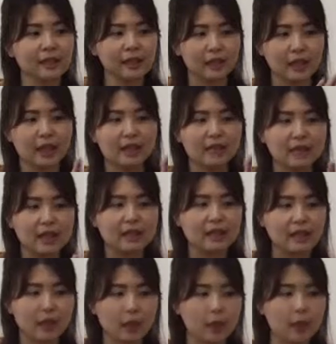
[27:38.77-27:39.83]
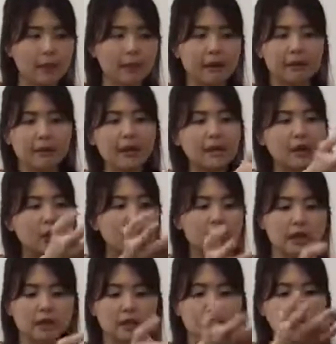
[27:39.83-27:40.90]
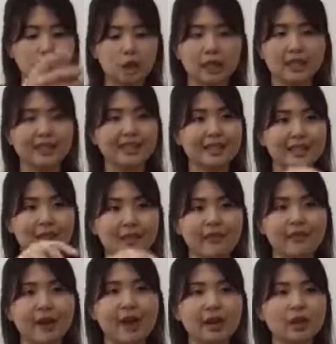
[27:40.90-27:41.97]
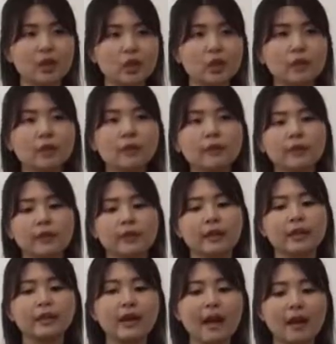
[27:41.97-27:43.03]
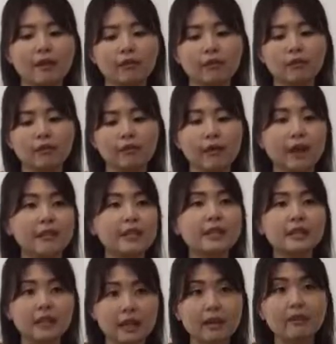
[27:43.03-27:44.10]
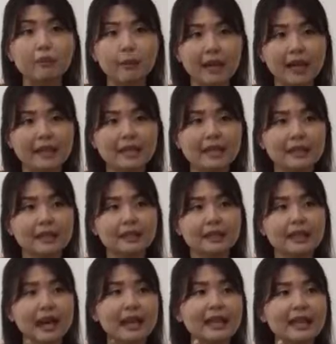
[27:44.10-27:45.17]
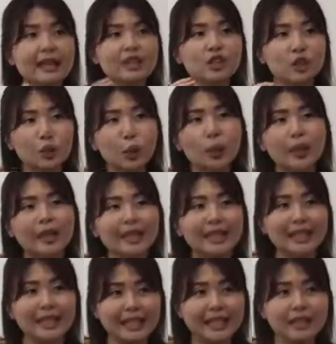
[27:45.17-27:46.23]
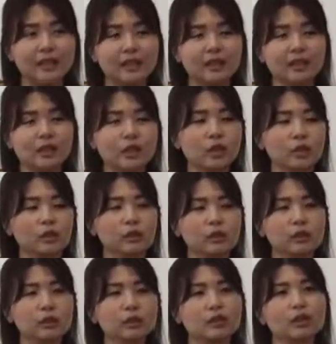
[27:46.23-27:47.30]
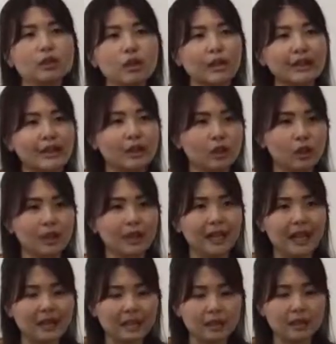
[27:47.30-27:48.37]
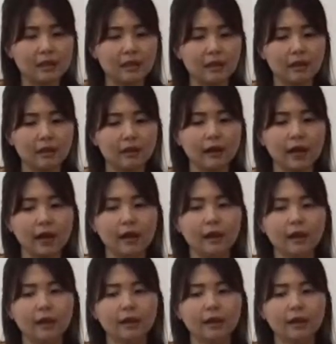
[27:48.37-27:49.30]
Okay, if there's liquid, but right now you can touch it, it's, it's fine. So these are very safe plants unless you go and eat it. So do not eat your plant, all right?